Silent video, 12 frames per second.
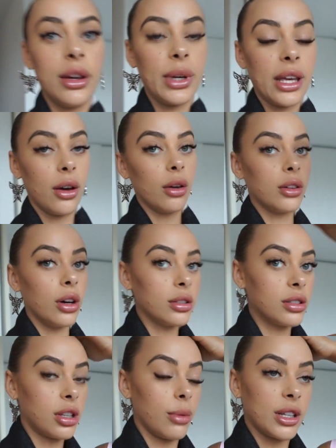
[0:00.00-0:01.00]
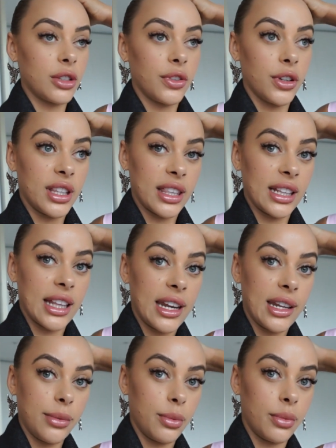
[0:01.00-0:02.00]
We got so much food that the
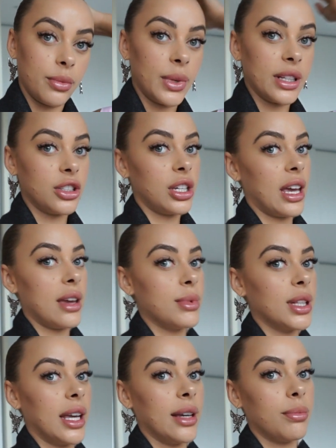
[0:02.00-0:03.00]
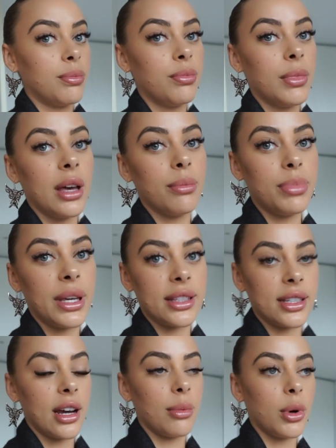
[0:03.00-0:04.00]
lady, when she came and like
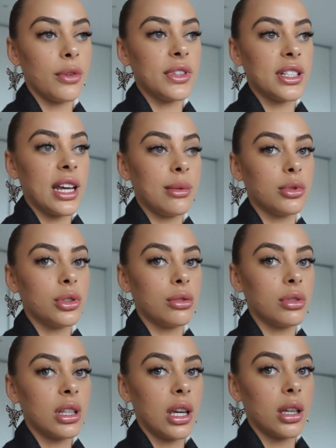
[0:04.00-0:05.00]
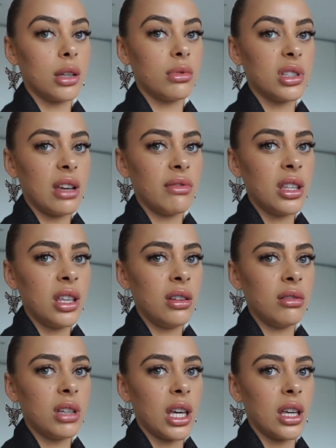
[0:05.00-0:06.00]
picked it up off the table, she was like, was
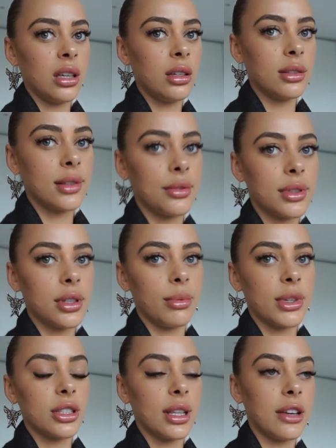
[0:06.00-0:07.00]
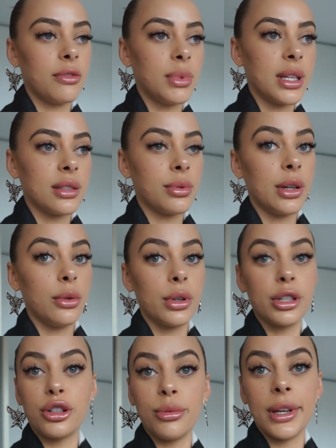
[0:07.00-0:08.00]
everything okay? Because there was so much left because we
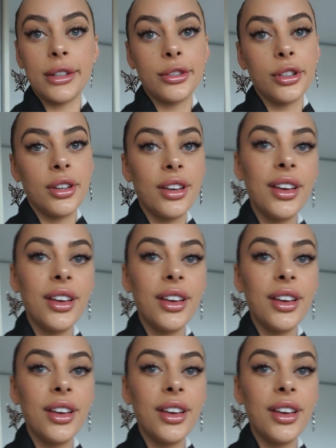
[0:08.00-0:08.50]
ordered too much.